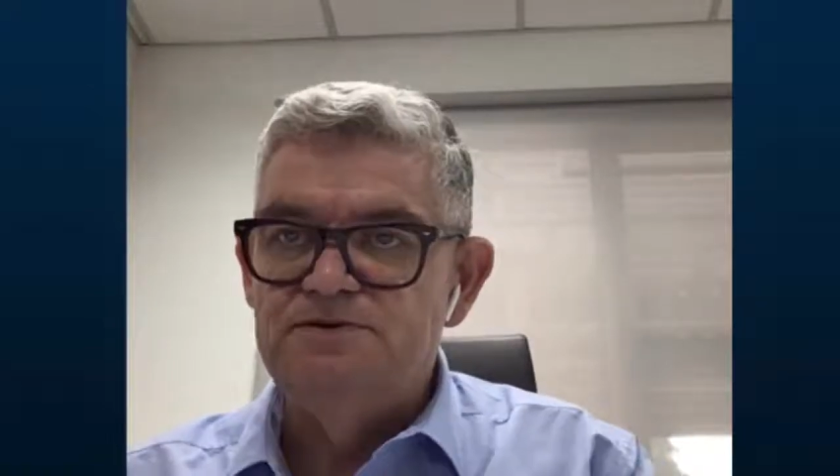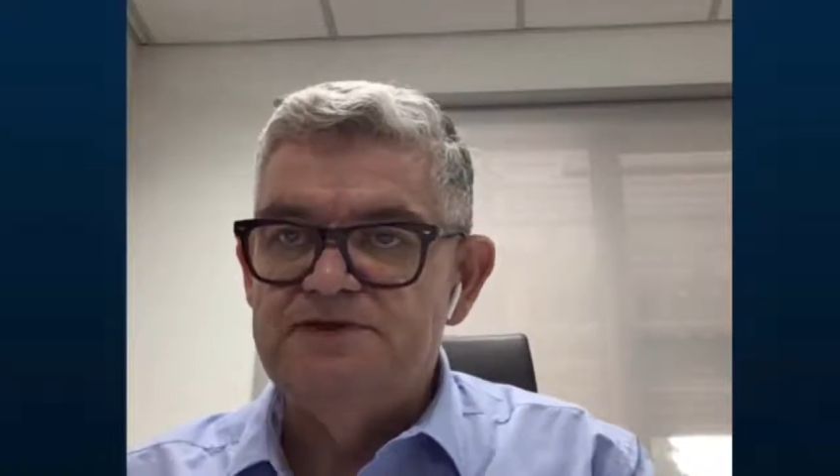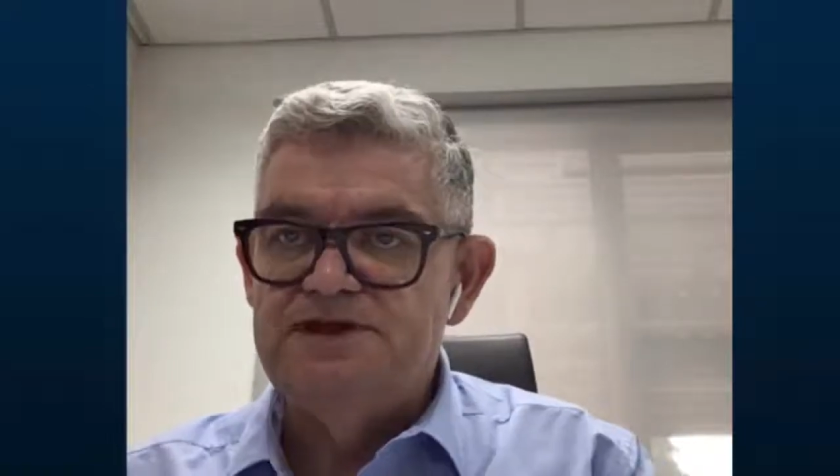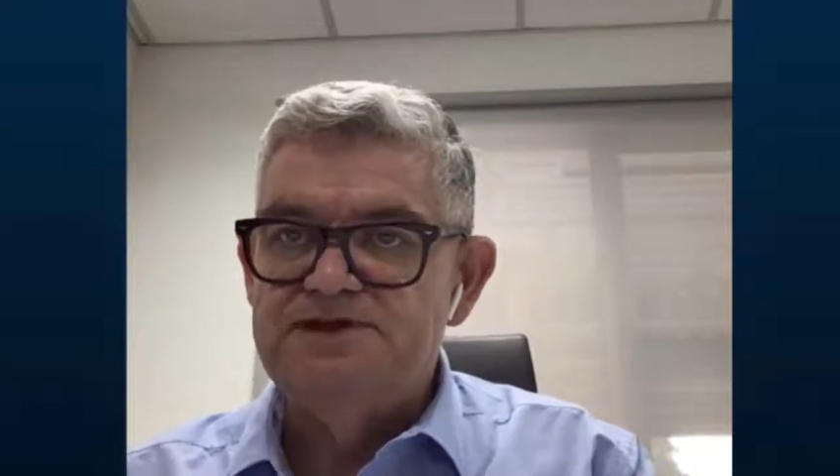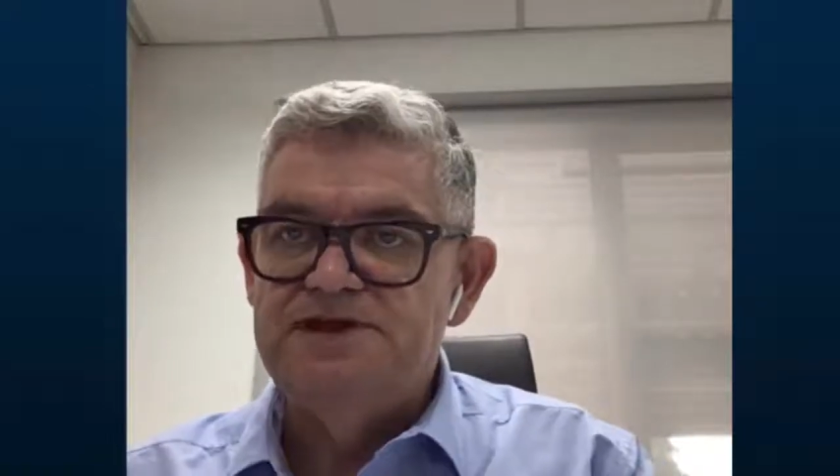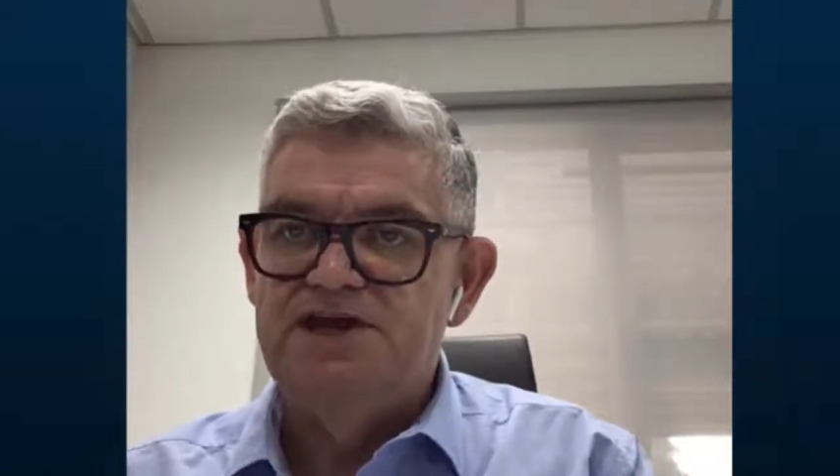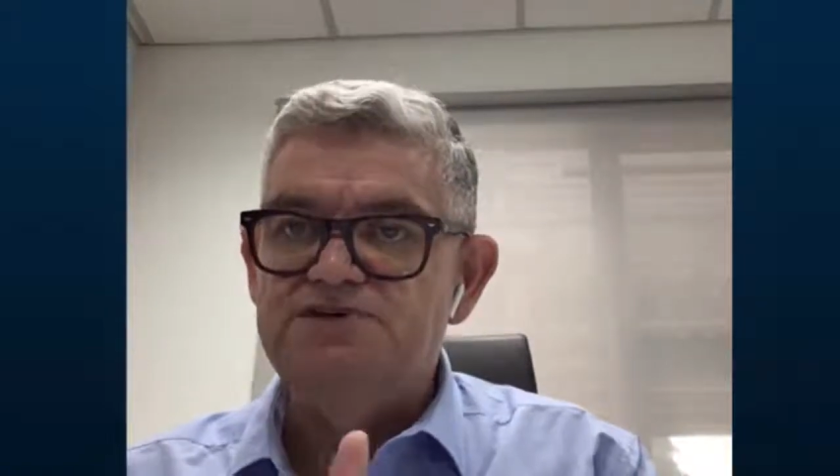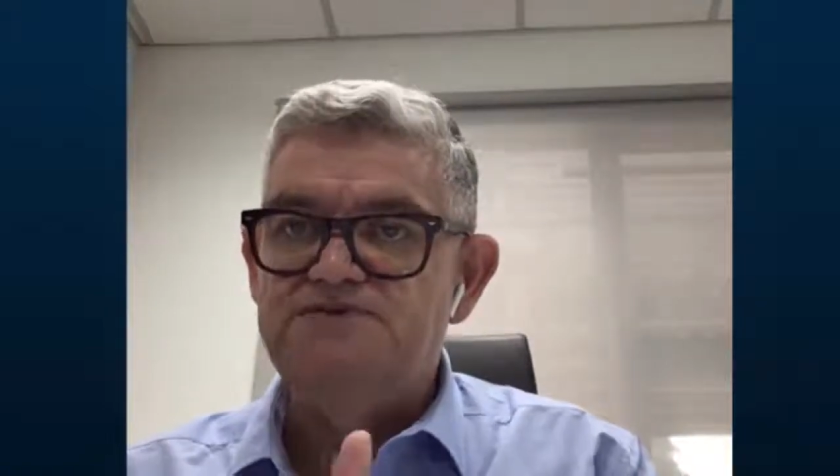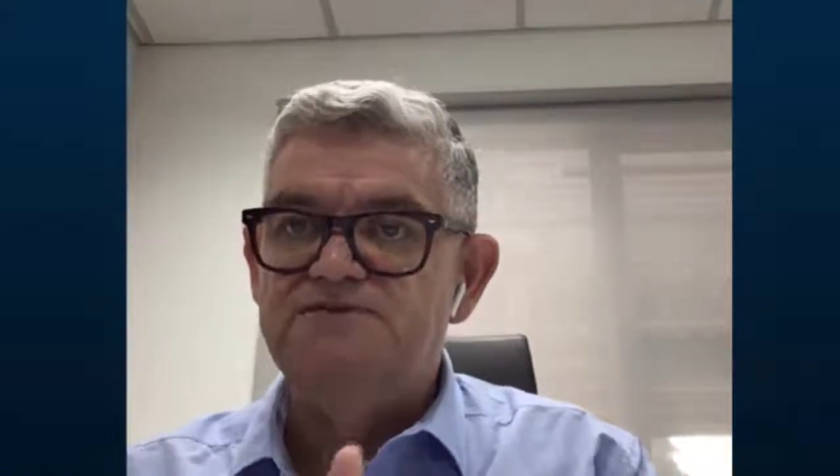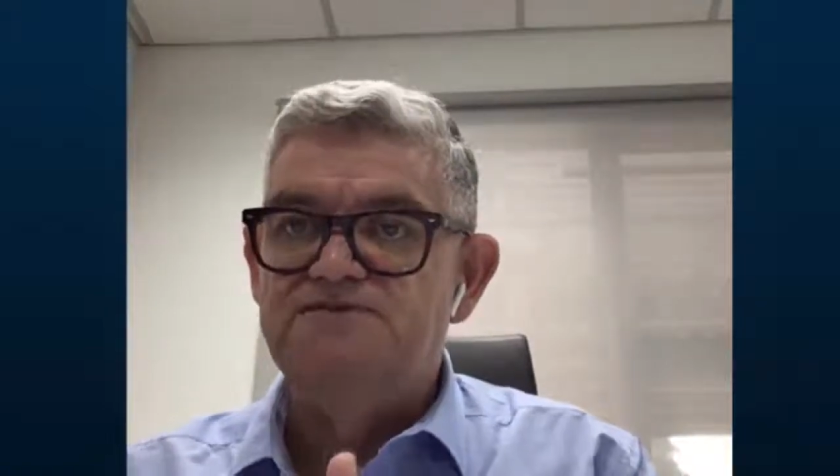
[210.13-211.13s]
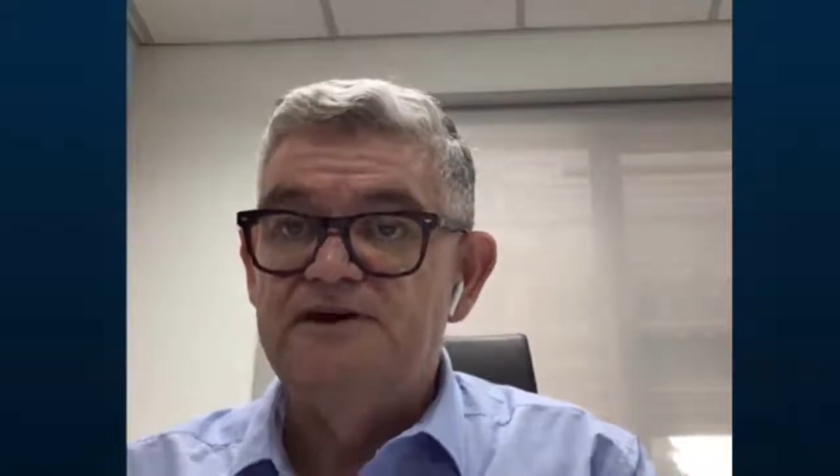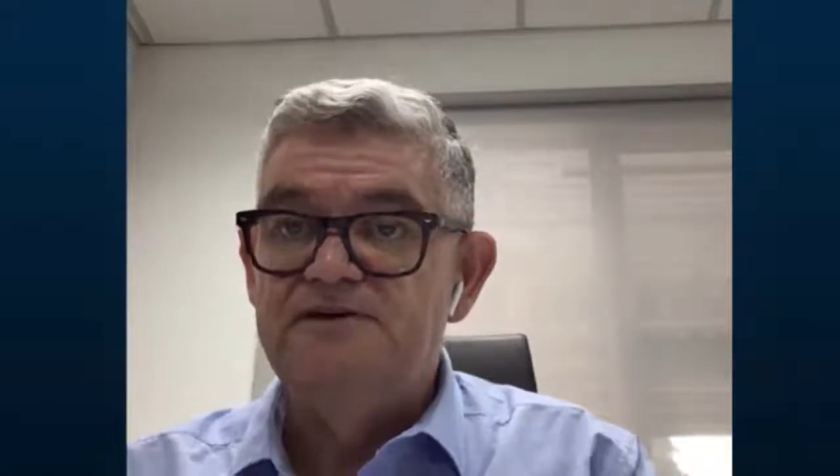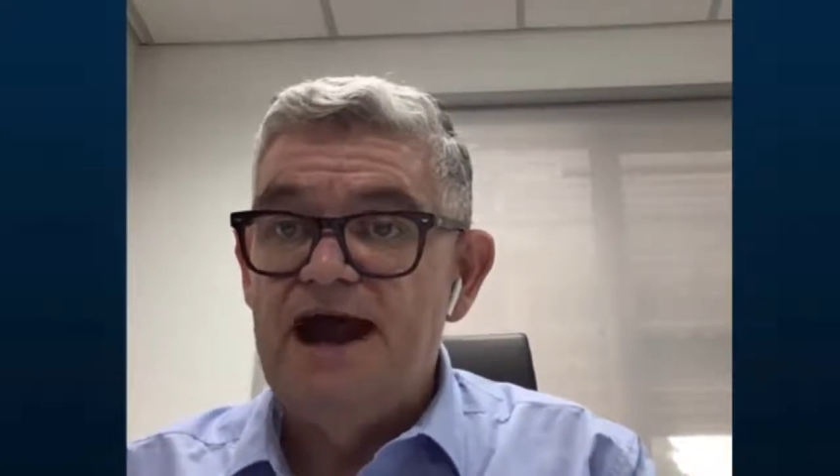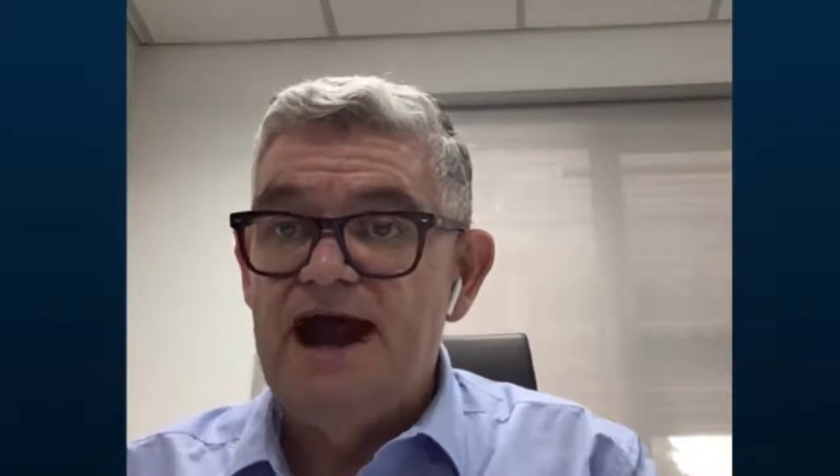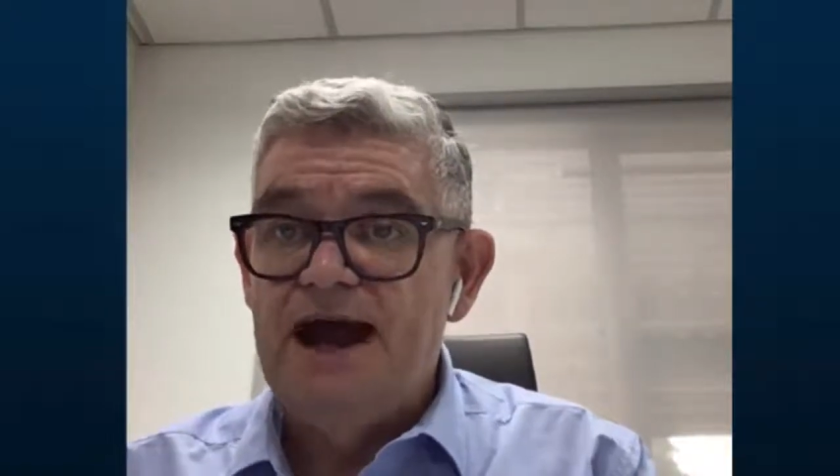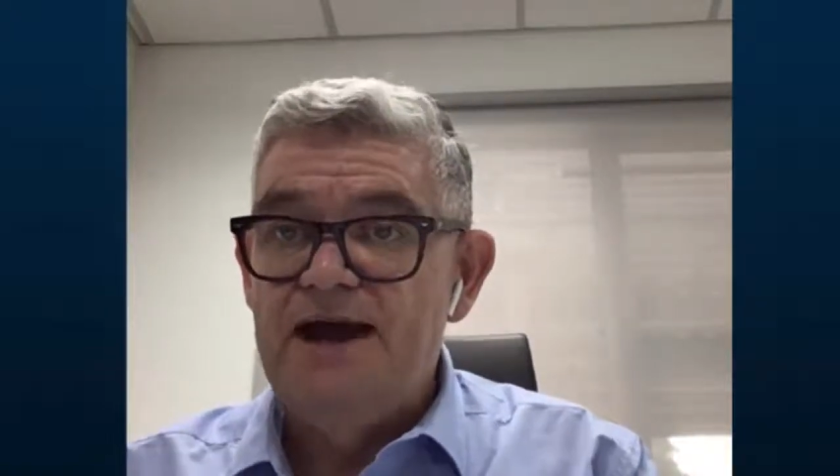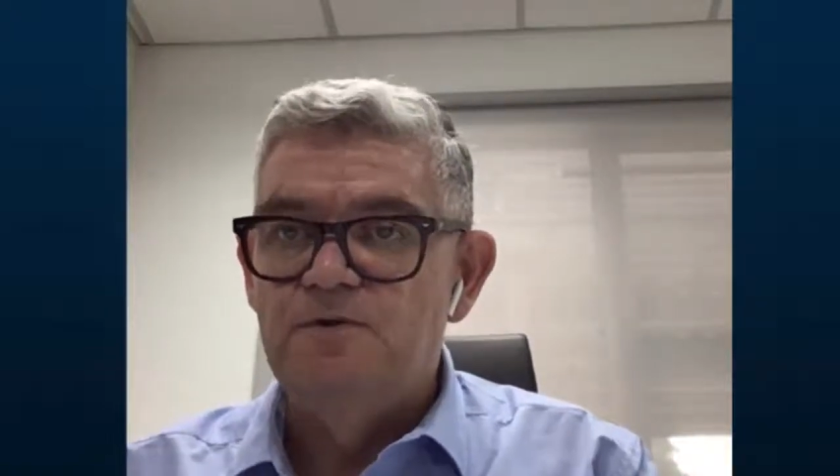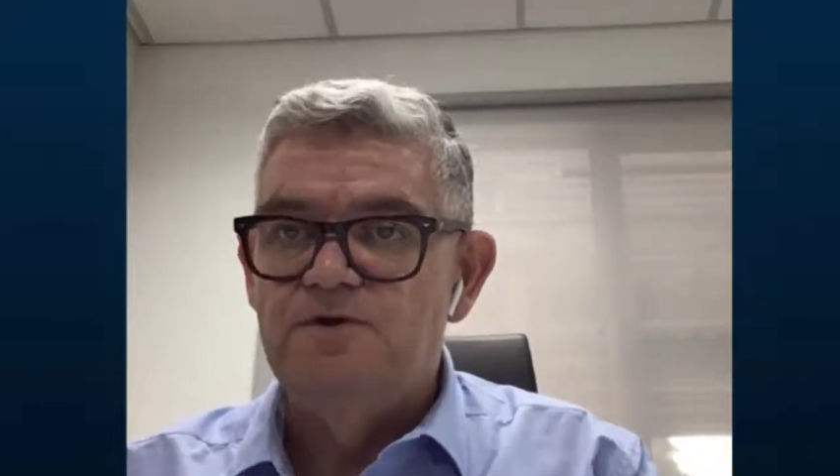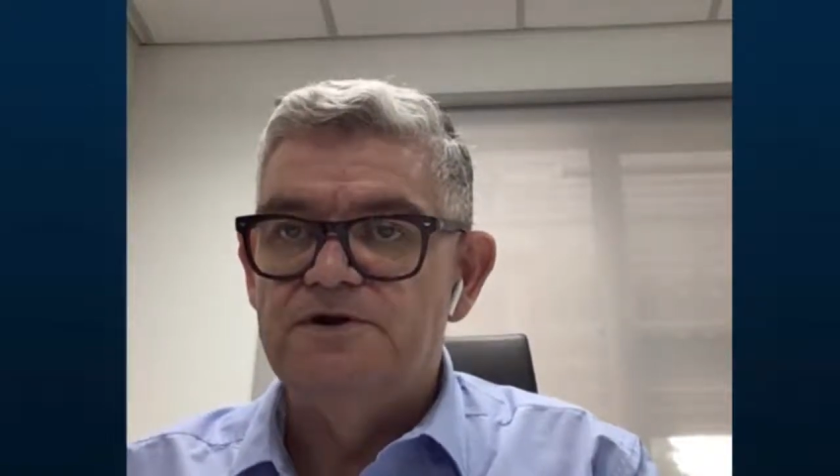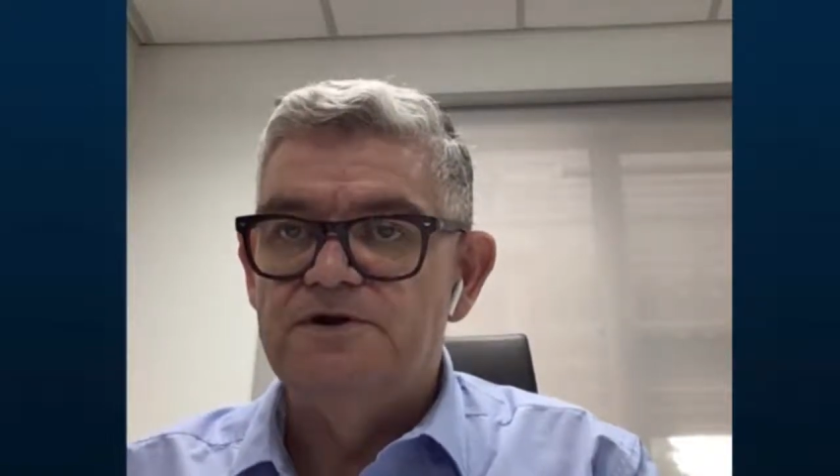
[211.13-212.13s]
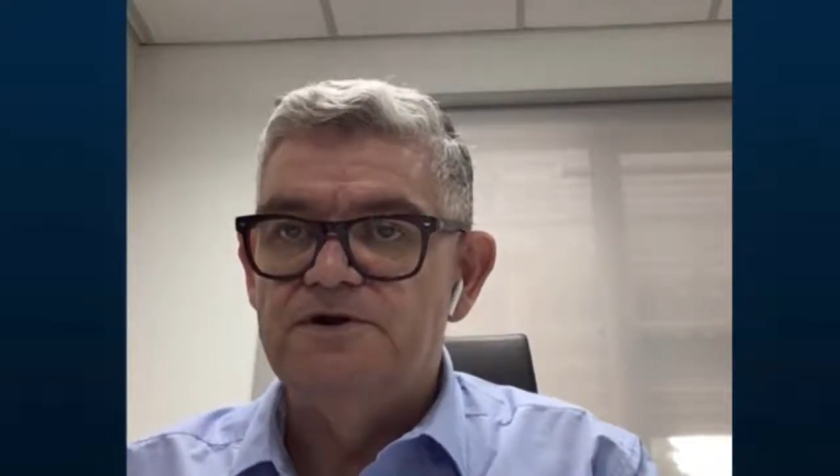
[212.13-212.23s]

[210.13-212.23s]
authentication via artwork.